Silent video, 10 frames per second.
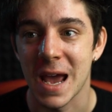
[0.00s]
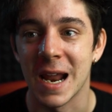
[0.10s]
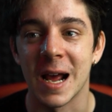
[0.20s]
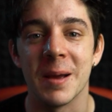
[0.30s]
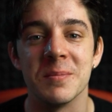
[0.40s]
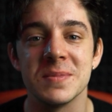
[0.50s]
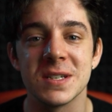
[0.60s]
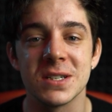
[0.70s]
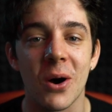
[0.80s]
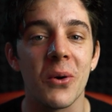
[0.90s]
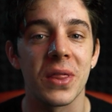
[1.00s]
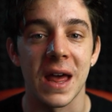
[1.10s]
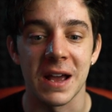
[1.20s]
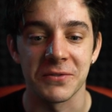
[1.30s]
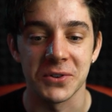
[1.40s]
And I am so
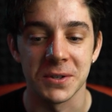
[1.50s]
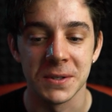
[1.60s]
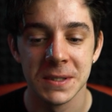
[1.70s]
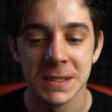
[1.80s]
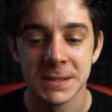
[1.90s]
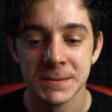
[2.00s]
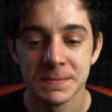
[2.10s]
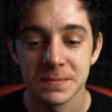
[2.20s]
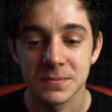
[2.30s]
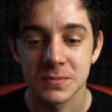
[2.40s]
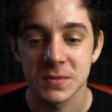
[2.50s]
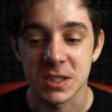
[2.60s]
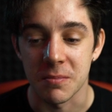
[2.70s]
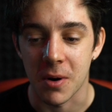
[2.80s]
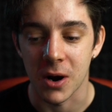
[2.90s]
thankful
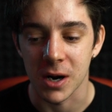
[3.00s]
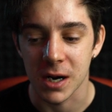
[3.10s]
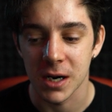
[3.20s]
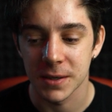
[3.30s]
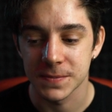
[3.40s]
to Mark